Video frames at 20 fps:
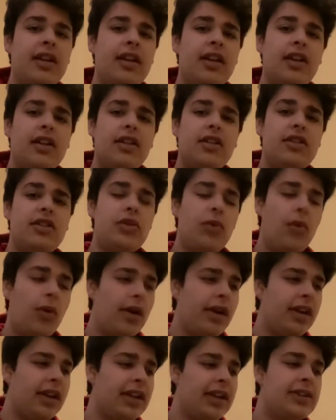You
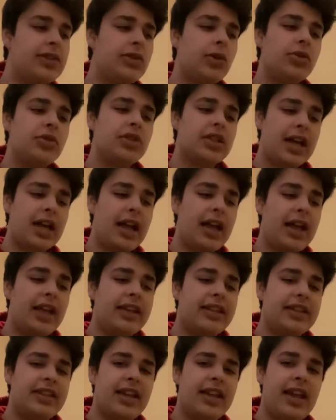want to get those
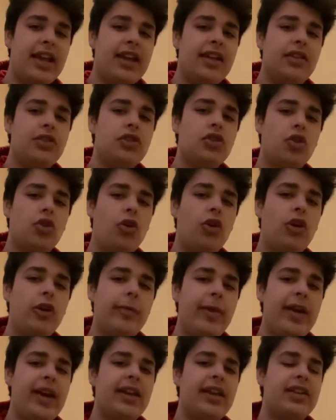guys that your
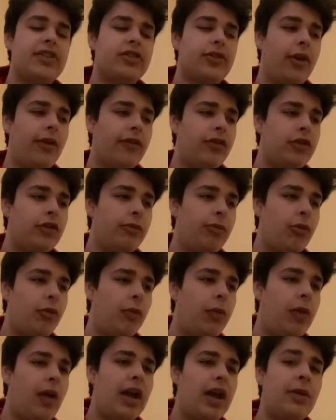quarterback is comfortable
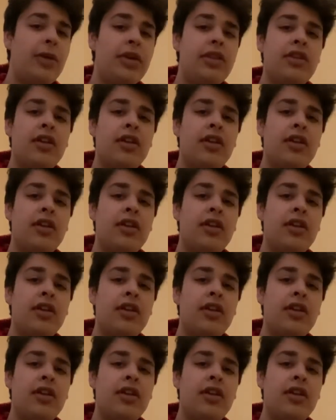playing with,